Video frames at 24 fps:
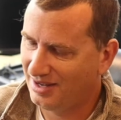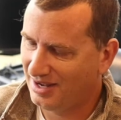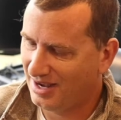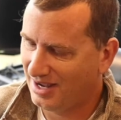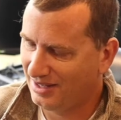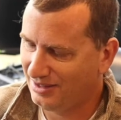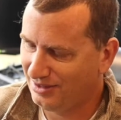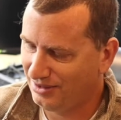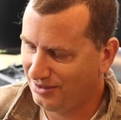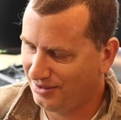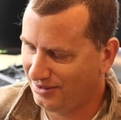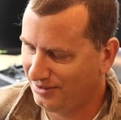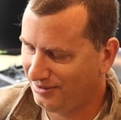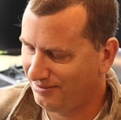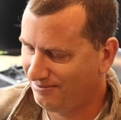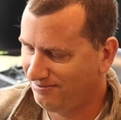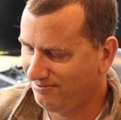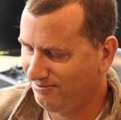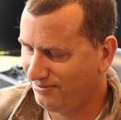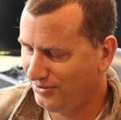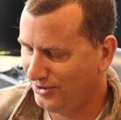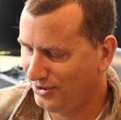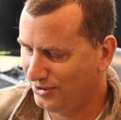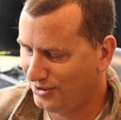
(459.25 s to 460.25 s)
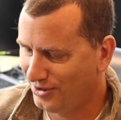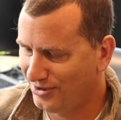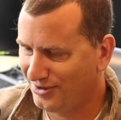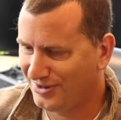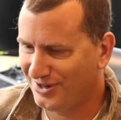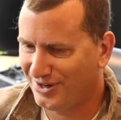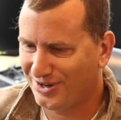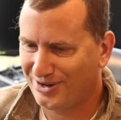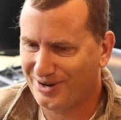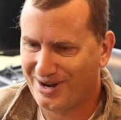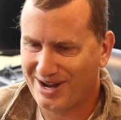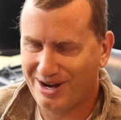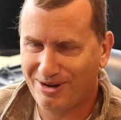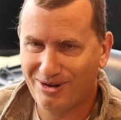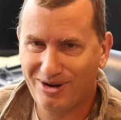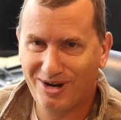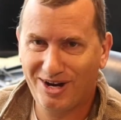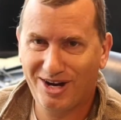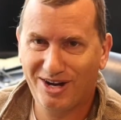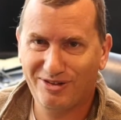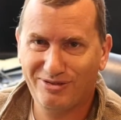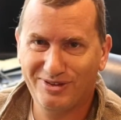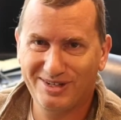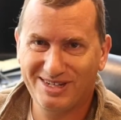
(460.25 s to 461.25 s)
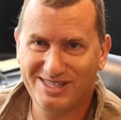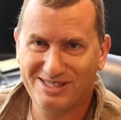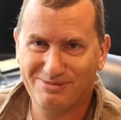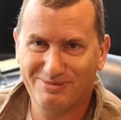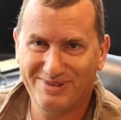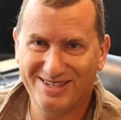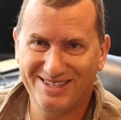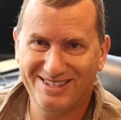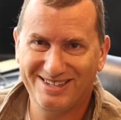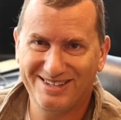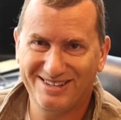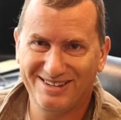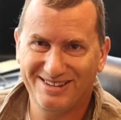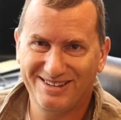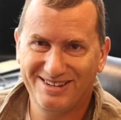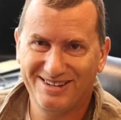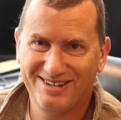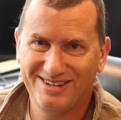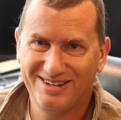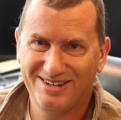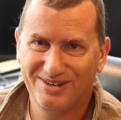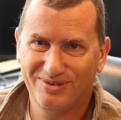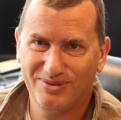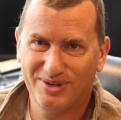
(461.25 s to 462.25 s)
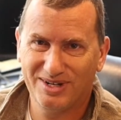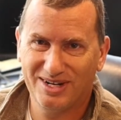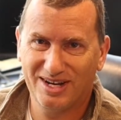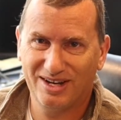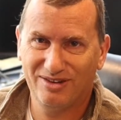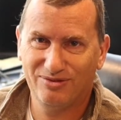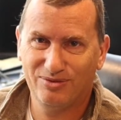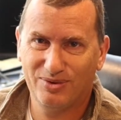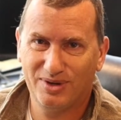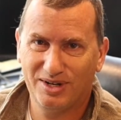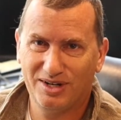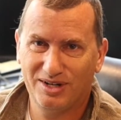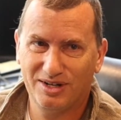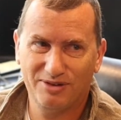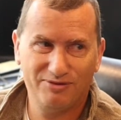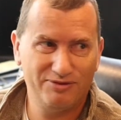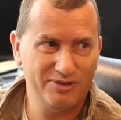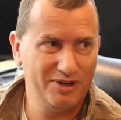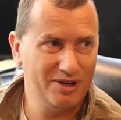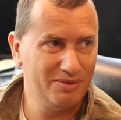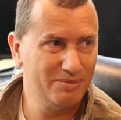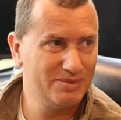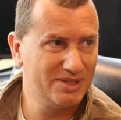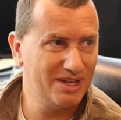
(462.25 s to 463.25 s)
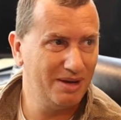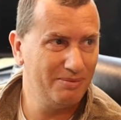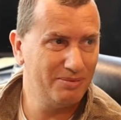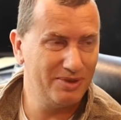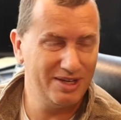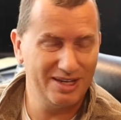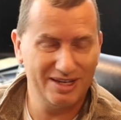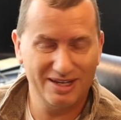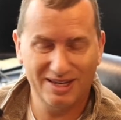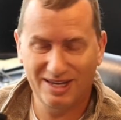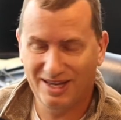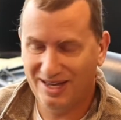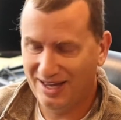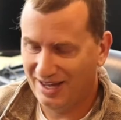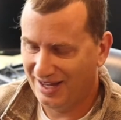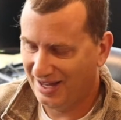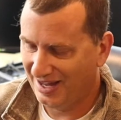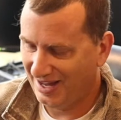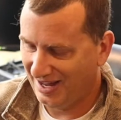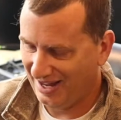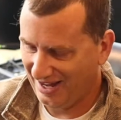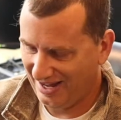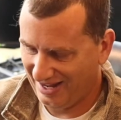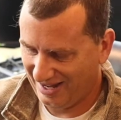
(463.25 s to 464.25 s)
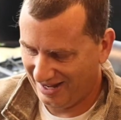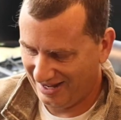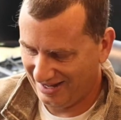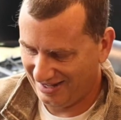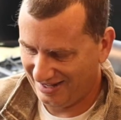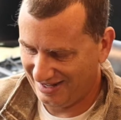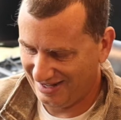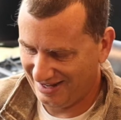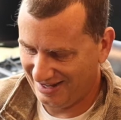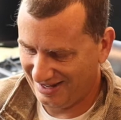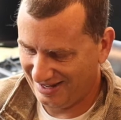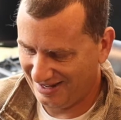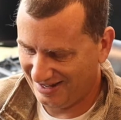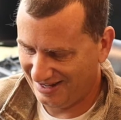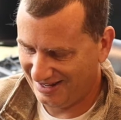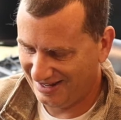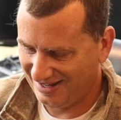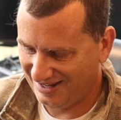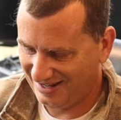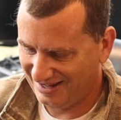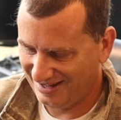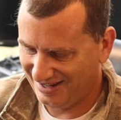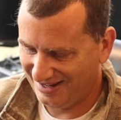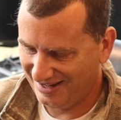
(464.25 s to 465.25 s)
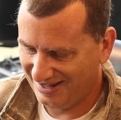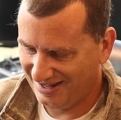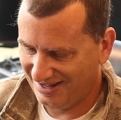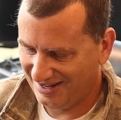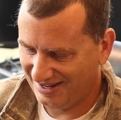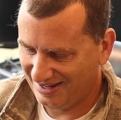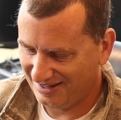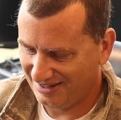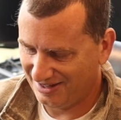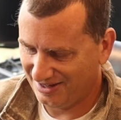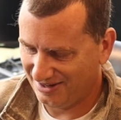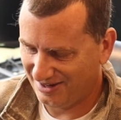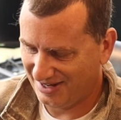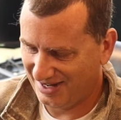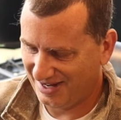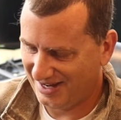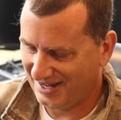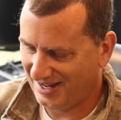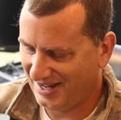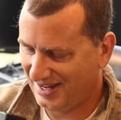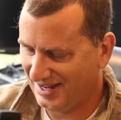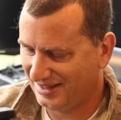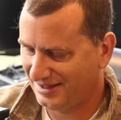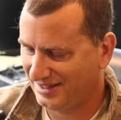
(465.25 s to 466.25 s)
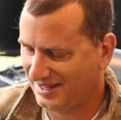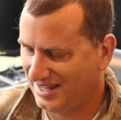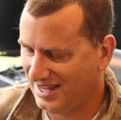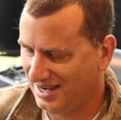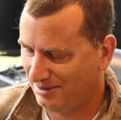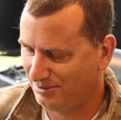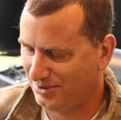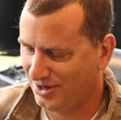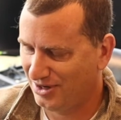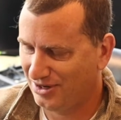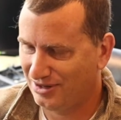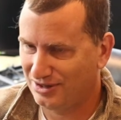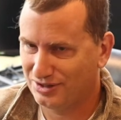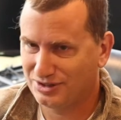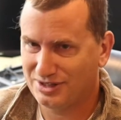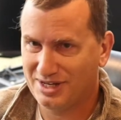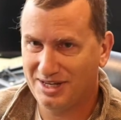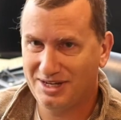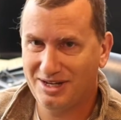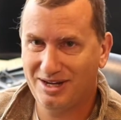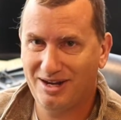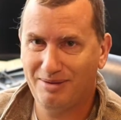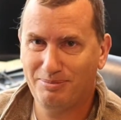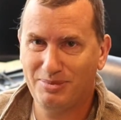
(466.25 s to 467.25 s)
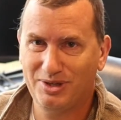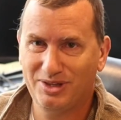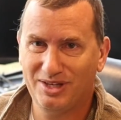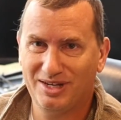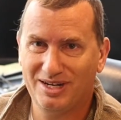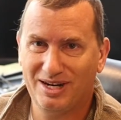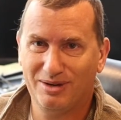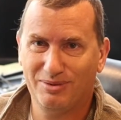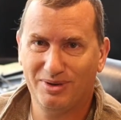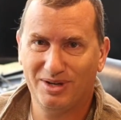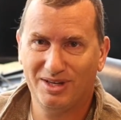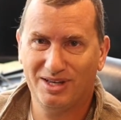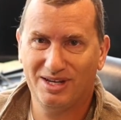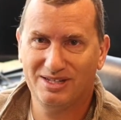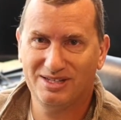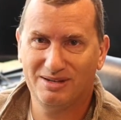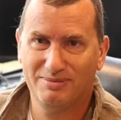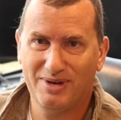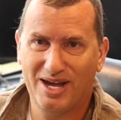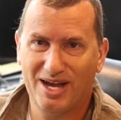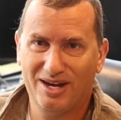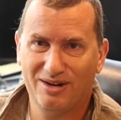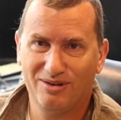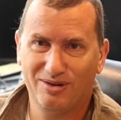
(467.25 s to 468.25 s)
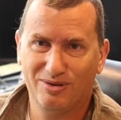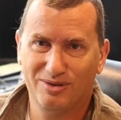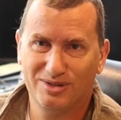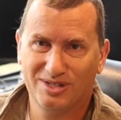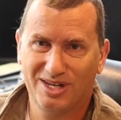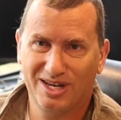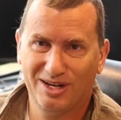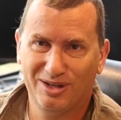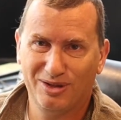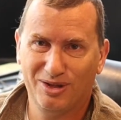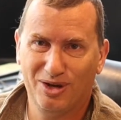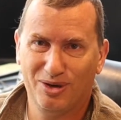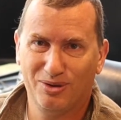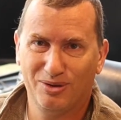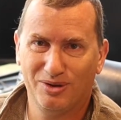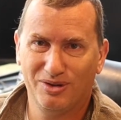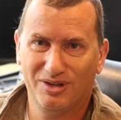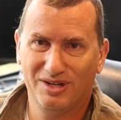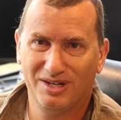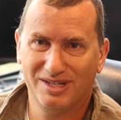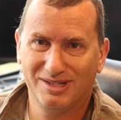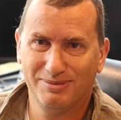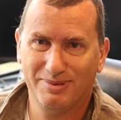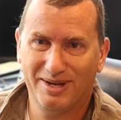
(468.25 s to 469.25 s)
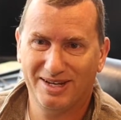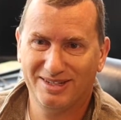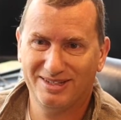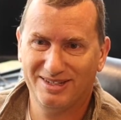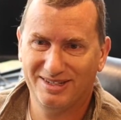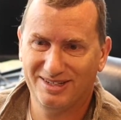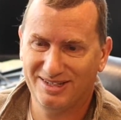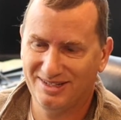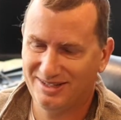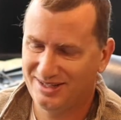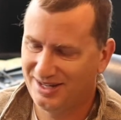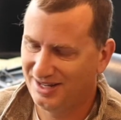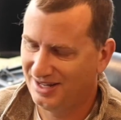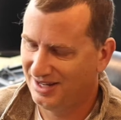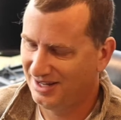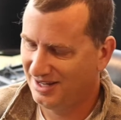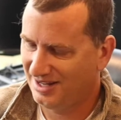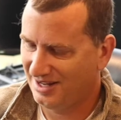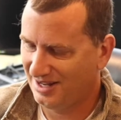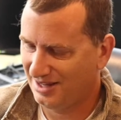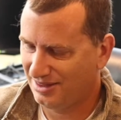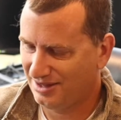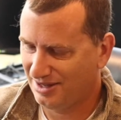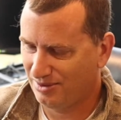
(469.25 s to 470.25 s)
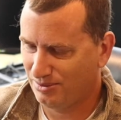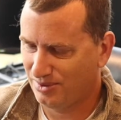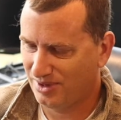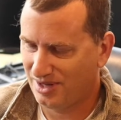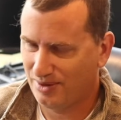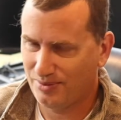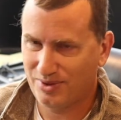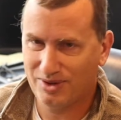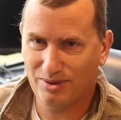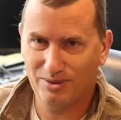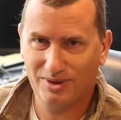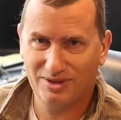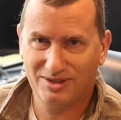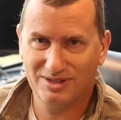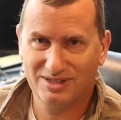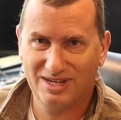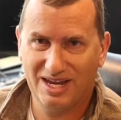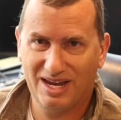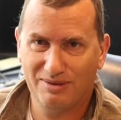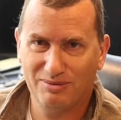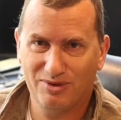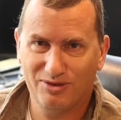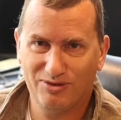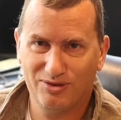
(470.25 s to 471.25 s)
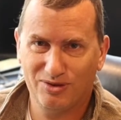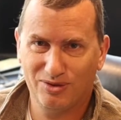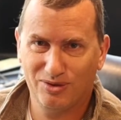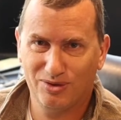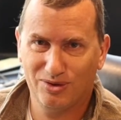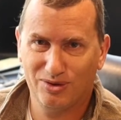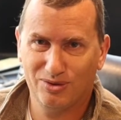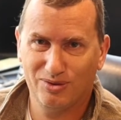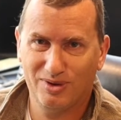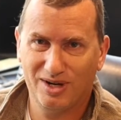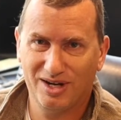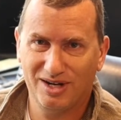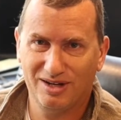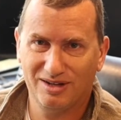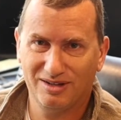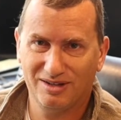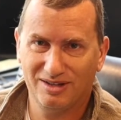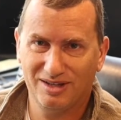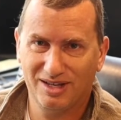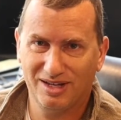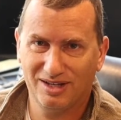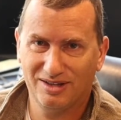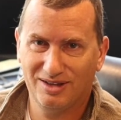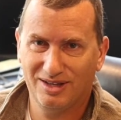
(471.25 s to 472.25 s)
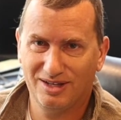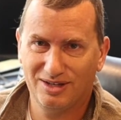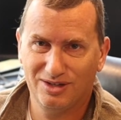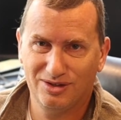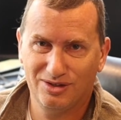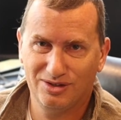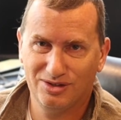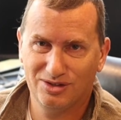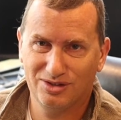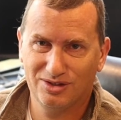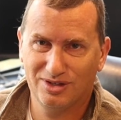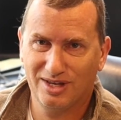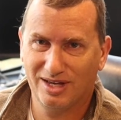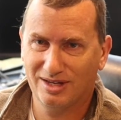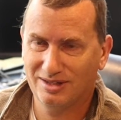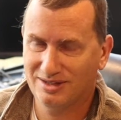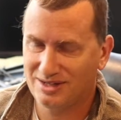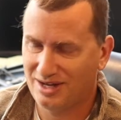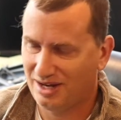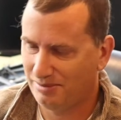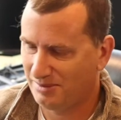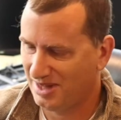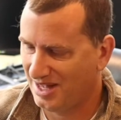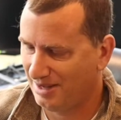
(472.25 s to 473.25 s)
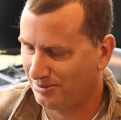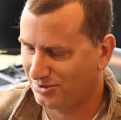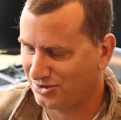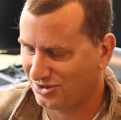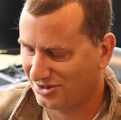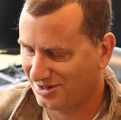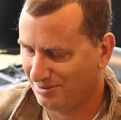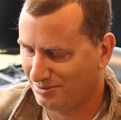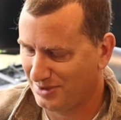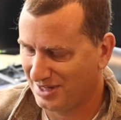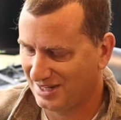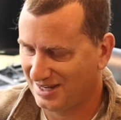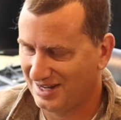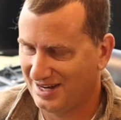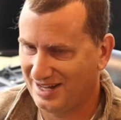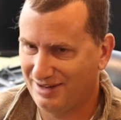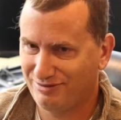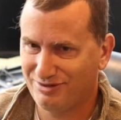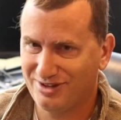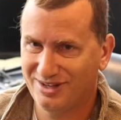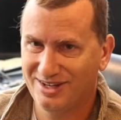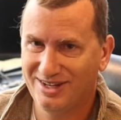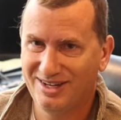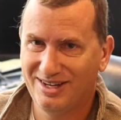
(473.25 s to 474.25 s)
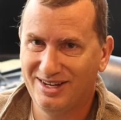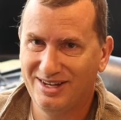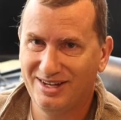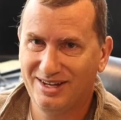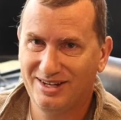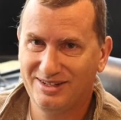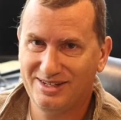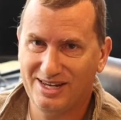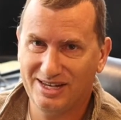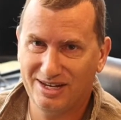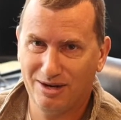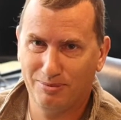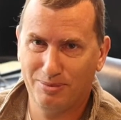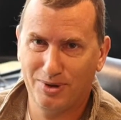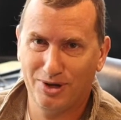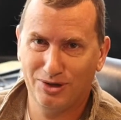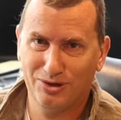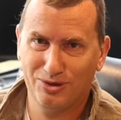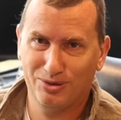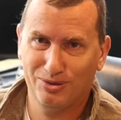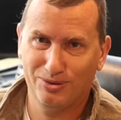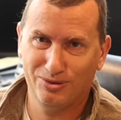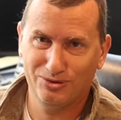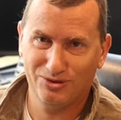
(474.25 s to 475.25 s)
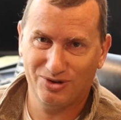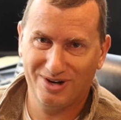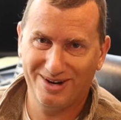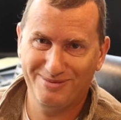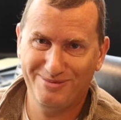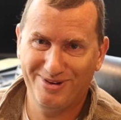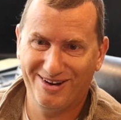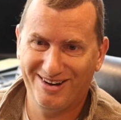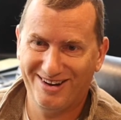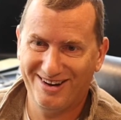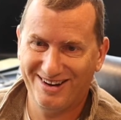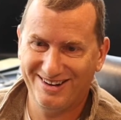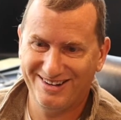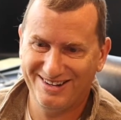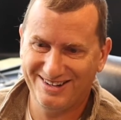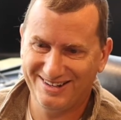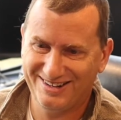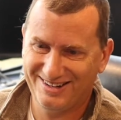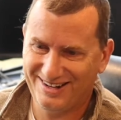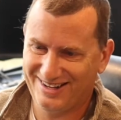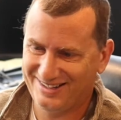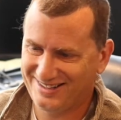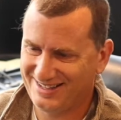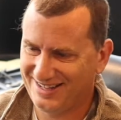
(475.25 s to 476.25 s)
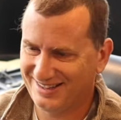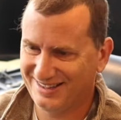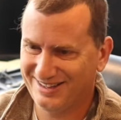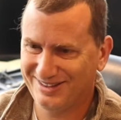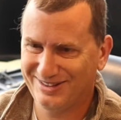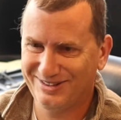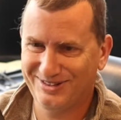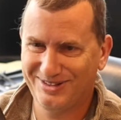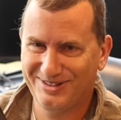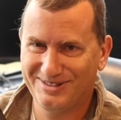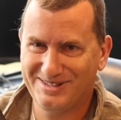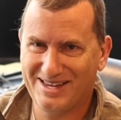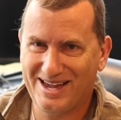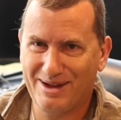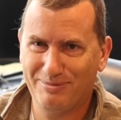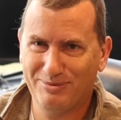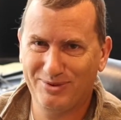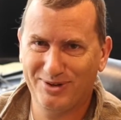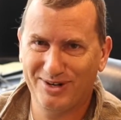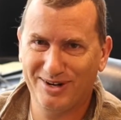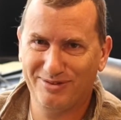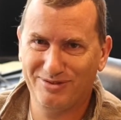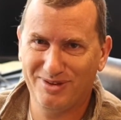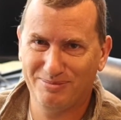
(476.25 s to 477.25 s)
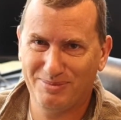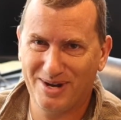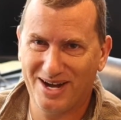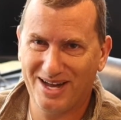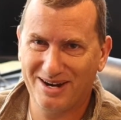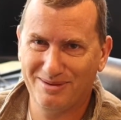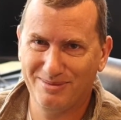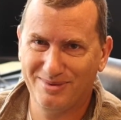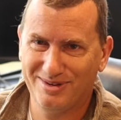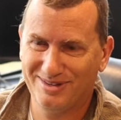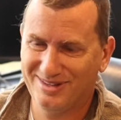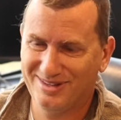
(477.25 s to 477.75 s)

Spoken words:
you don't know how often it's been when I've wanted to film something, and I had the camera all set up, and then I realized the battery was like lower than expected, and I thought, well, I want to run this camera for a little while and like let it just like time lapse or something, and I have to take apart the whole tripod and take the little adapter off the bottom of